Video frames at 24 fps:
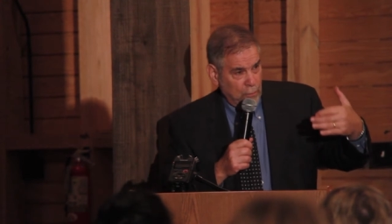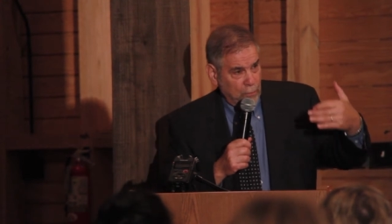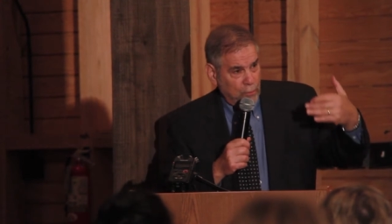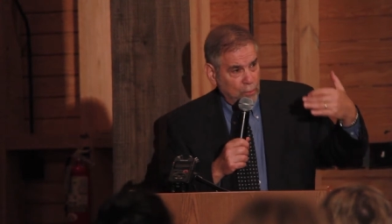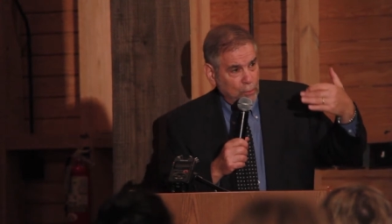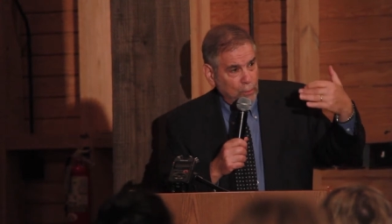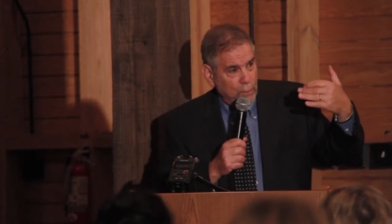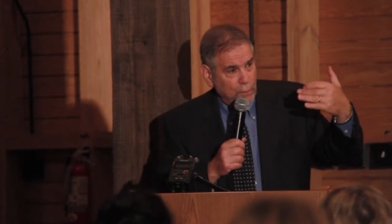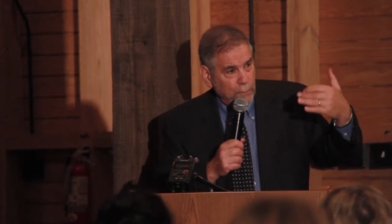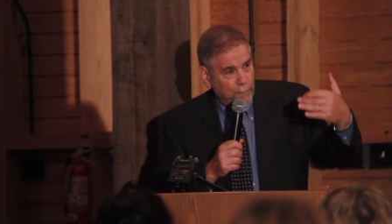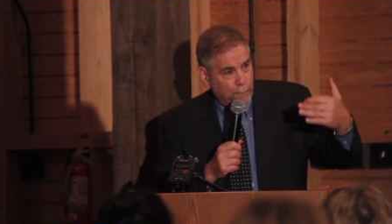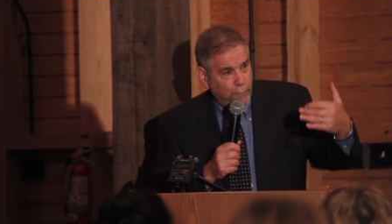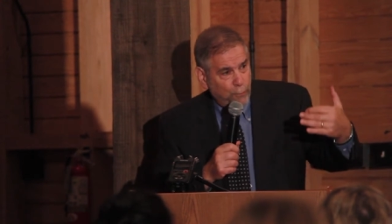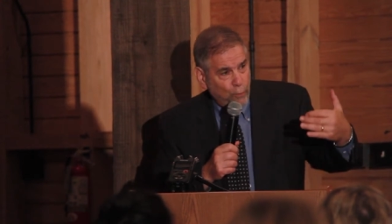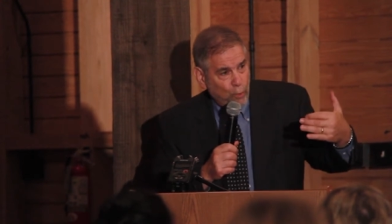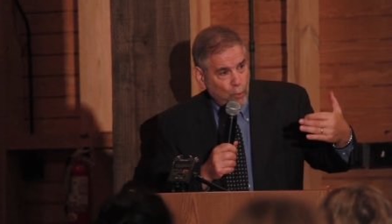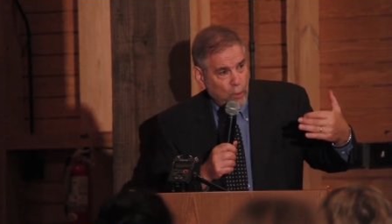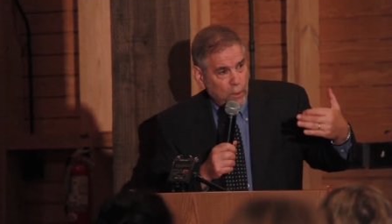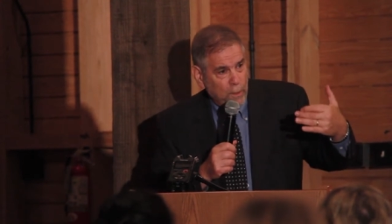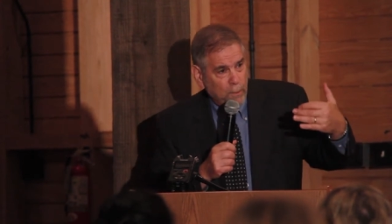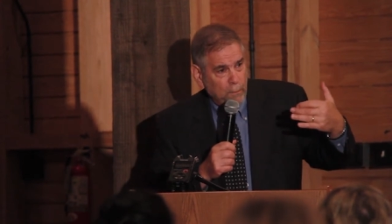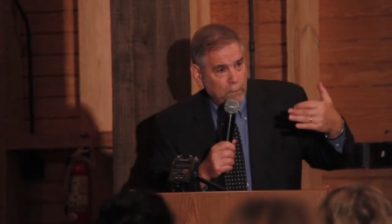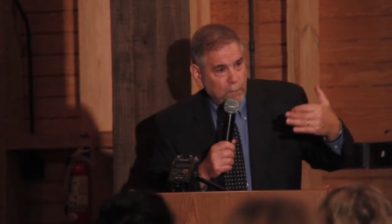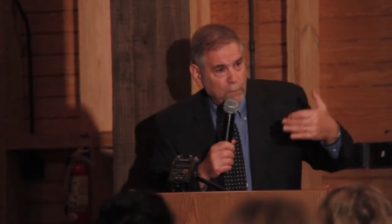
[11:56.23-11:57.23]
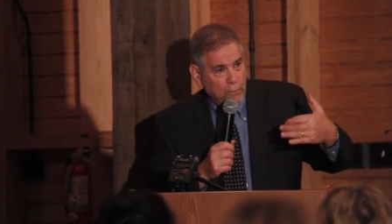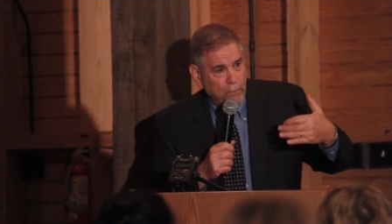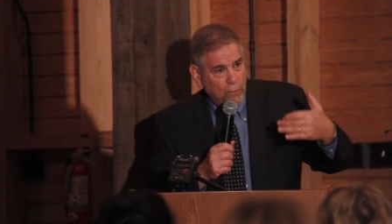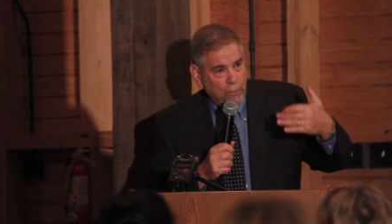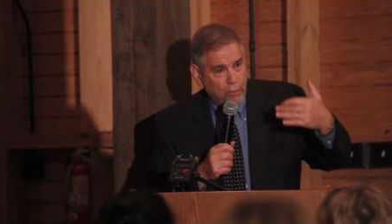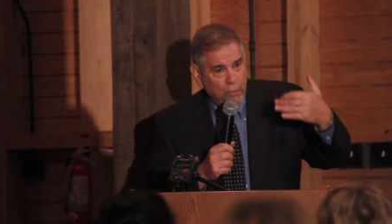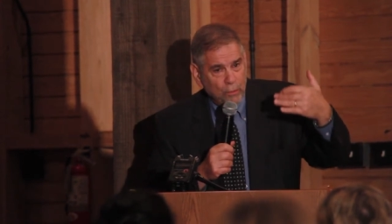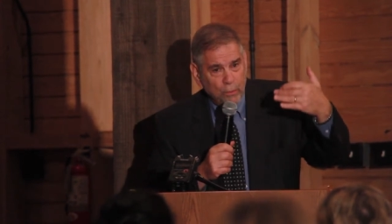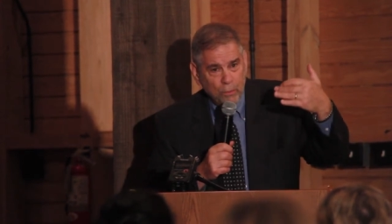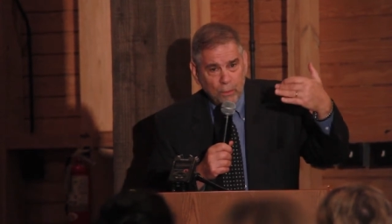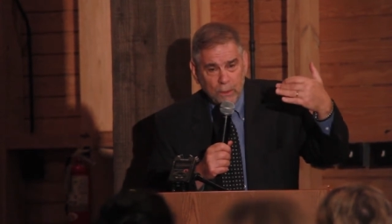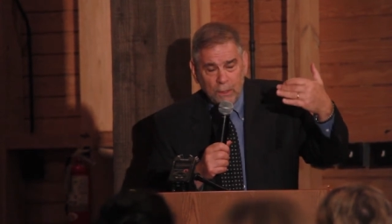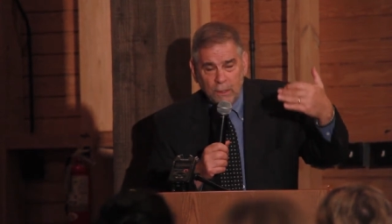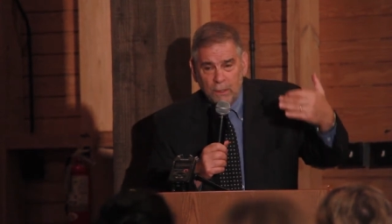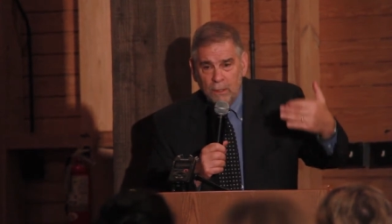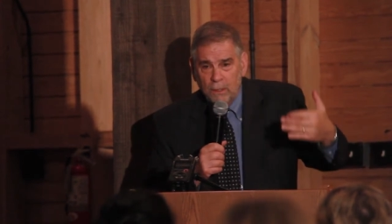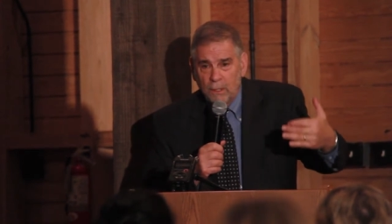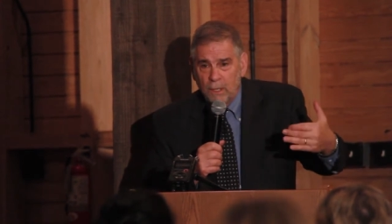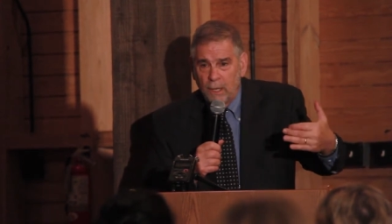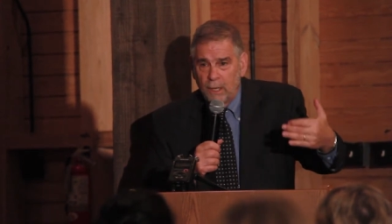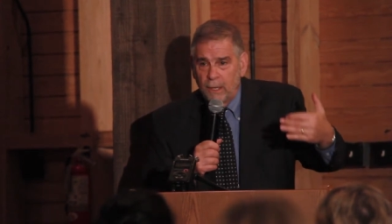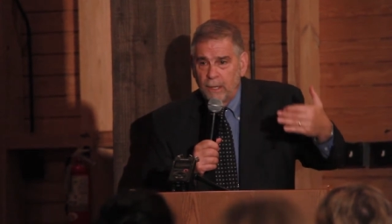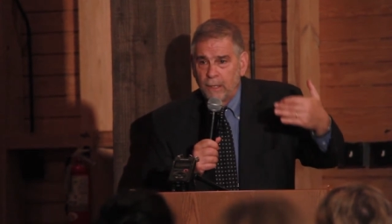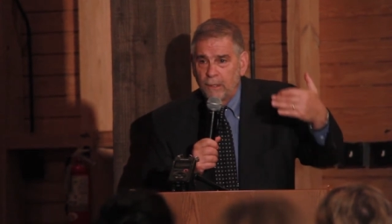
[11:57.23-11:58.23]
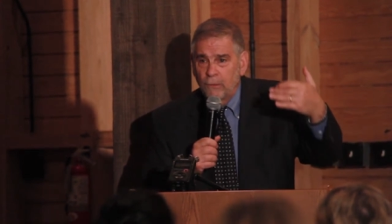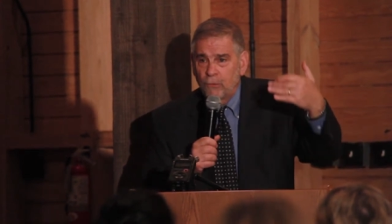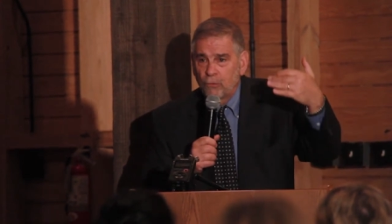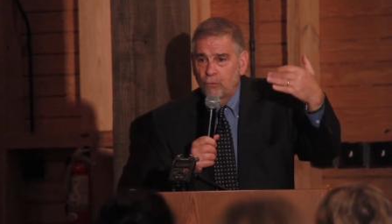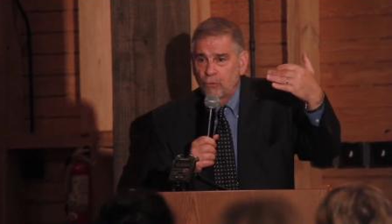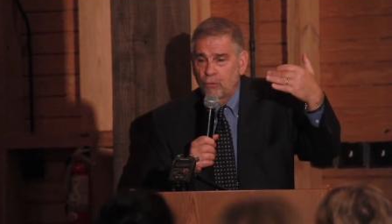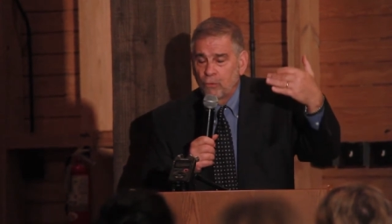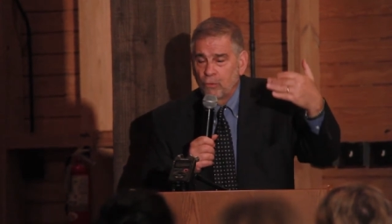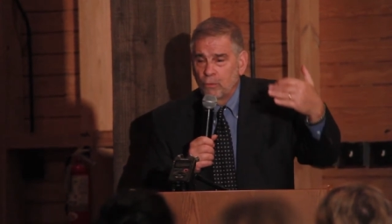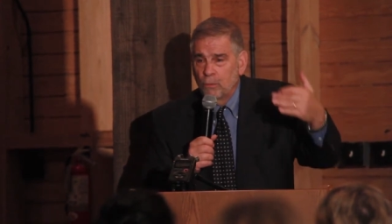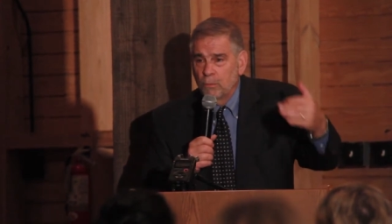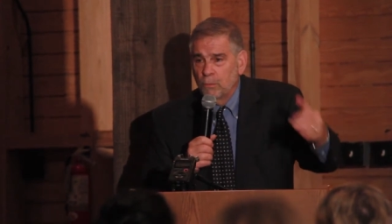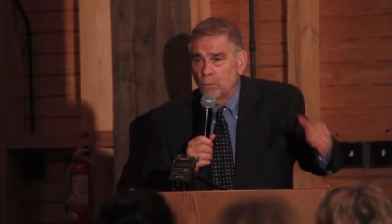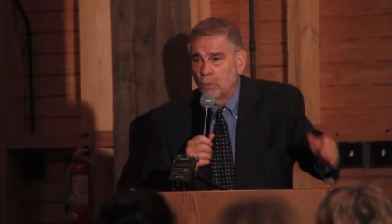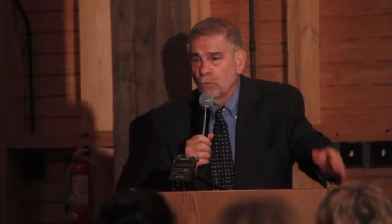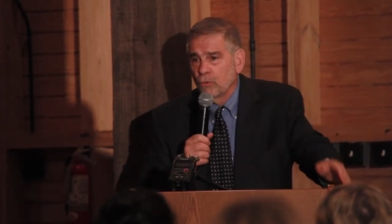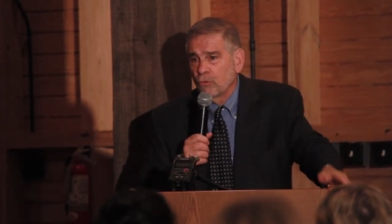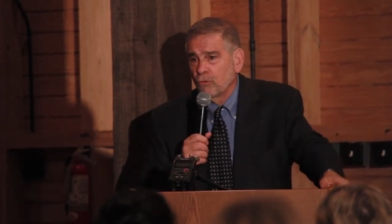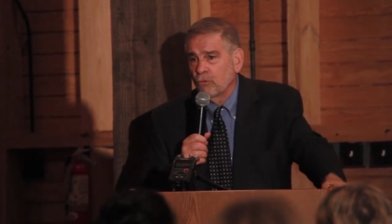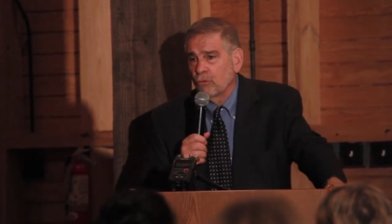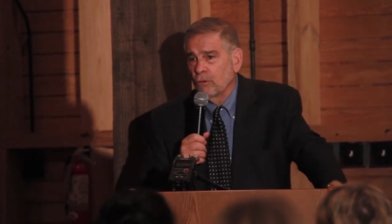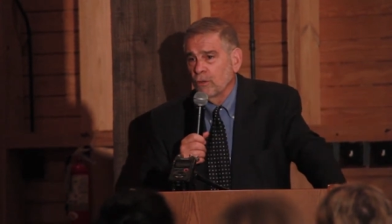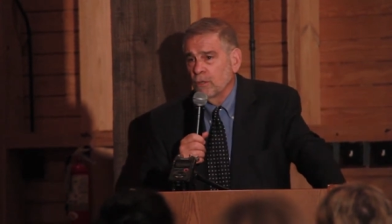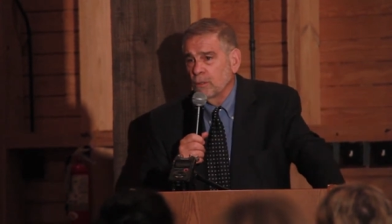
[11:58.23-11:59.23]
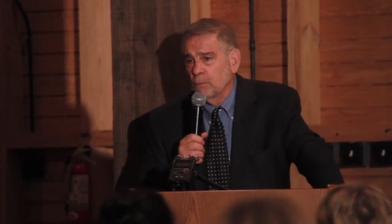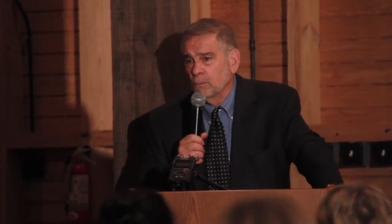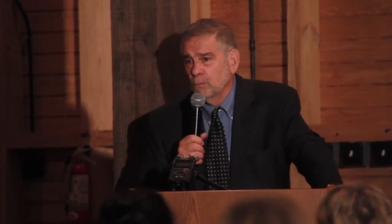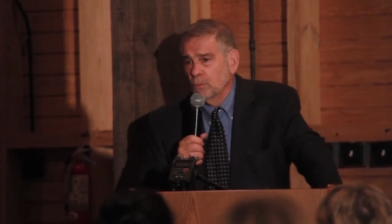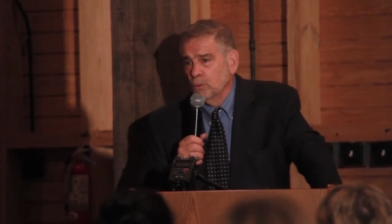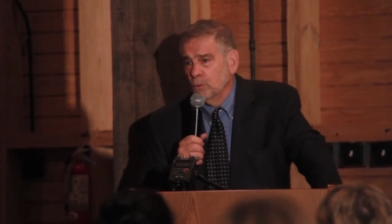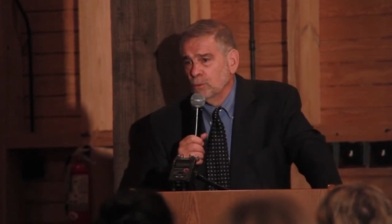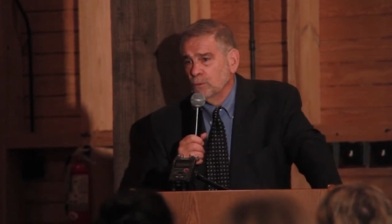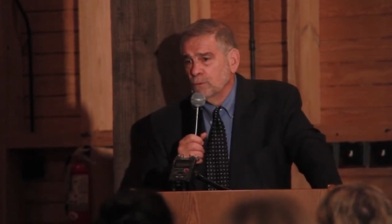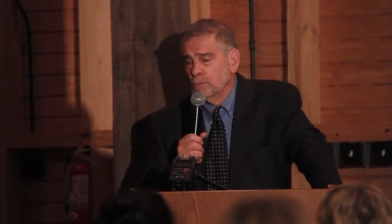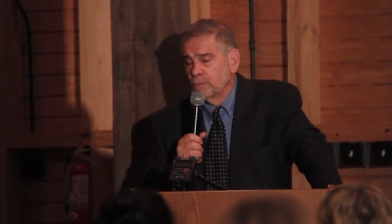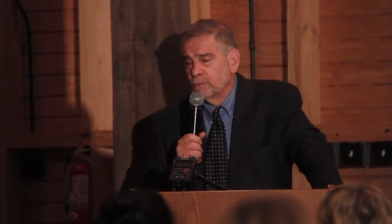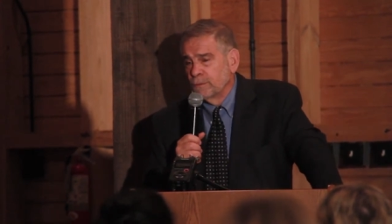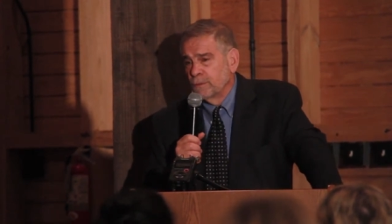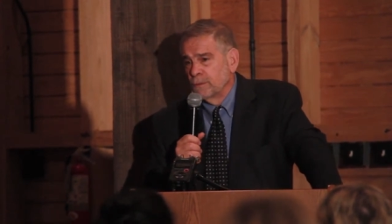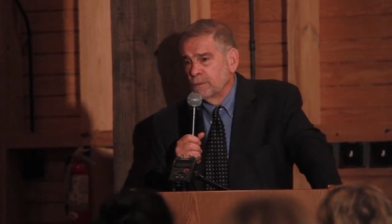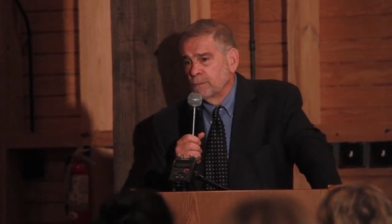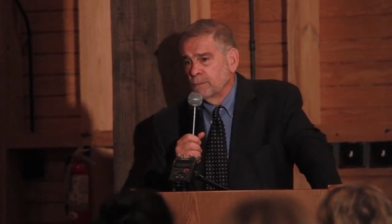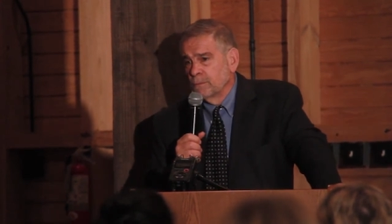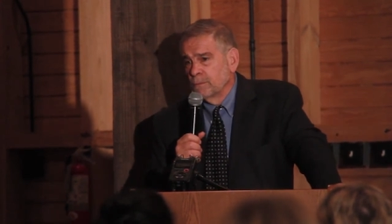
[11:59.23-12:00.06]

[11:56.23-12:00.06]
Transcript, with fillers: to inform, to engage, to emotionally move,